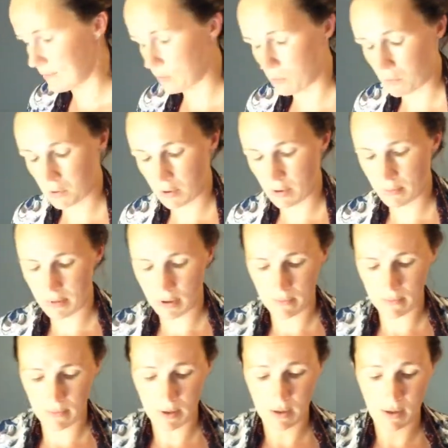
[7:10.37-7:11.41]
to worry about
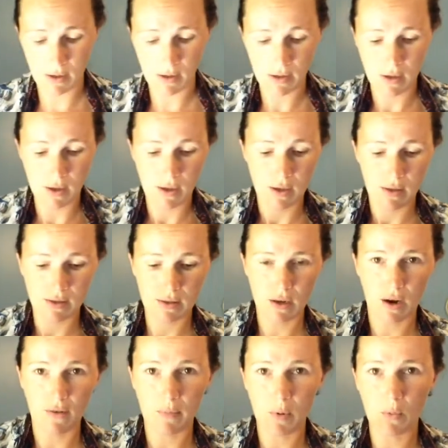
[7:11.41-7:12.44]
my
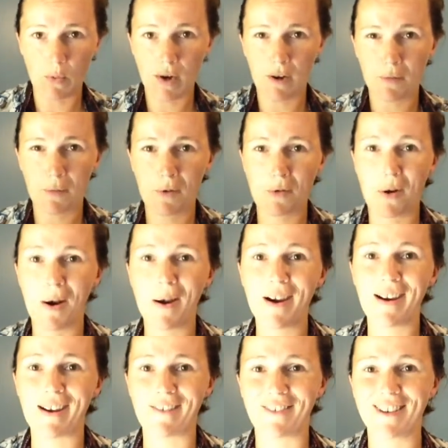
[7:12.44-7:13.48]
scarf. But what I've been
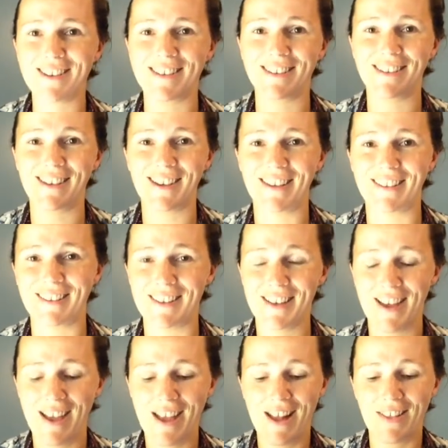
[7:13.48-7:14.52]
wearing recently in
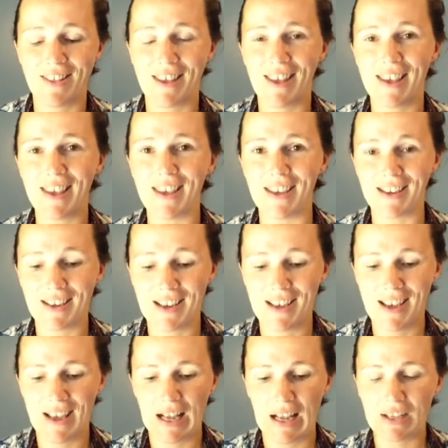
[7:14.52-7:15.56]
the heat
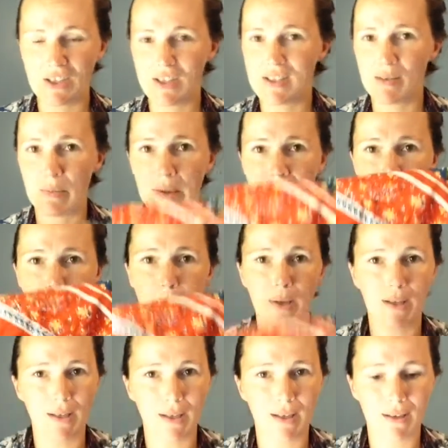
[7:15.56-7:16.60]
is just a basic
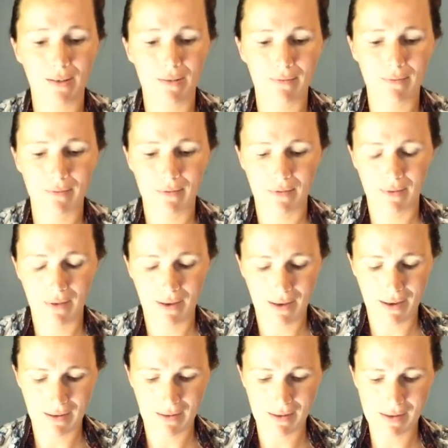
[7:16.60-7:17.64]
bandana.
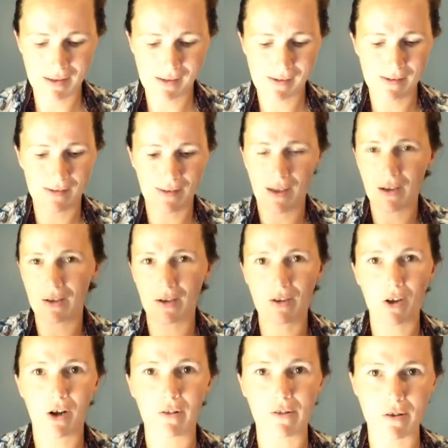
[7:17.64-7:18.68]
And this is like
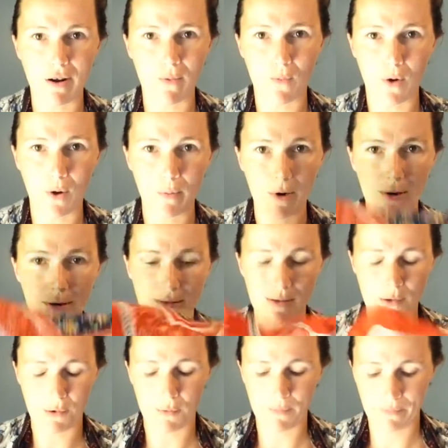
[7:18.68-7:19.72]
$1 at Walmart.
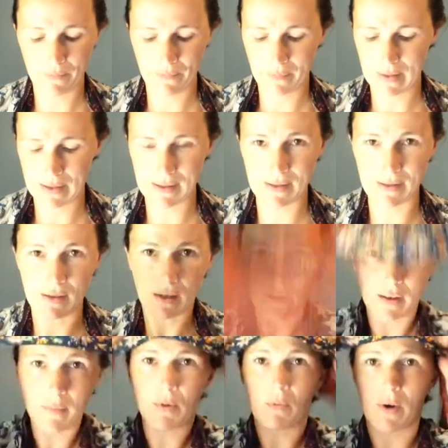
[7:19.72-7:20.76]
So this is all
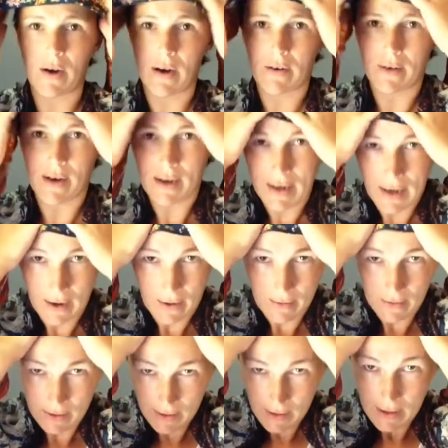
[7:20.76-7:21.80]
I've been wearing right now
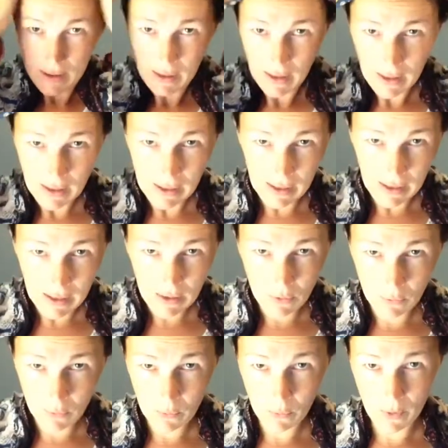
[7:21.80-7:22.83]

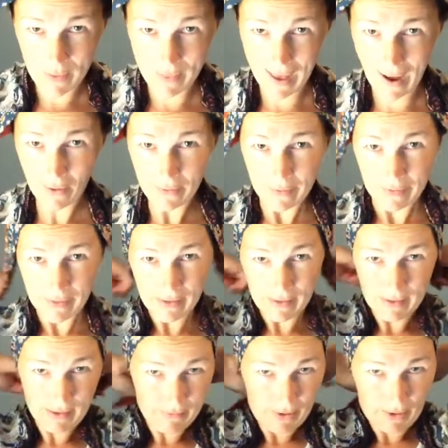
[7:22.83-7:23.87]
without
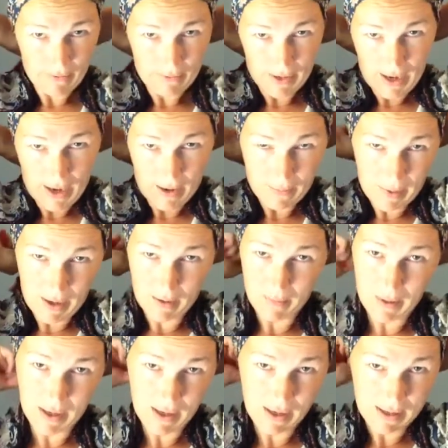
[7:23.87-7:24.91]
the velvet headband,
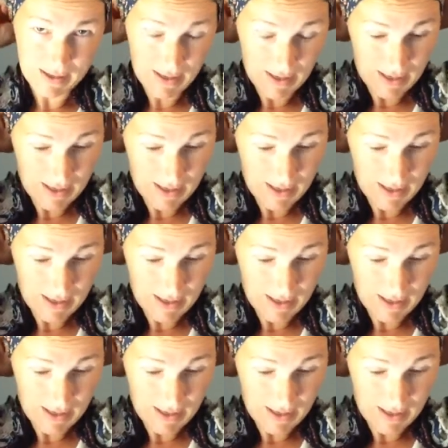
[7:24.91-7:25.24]
because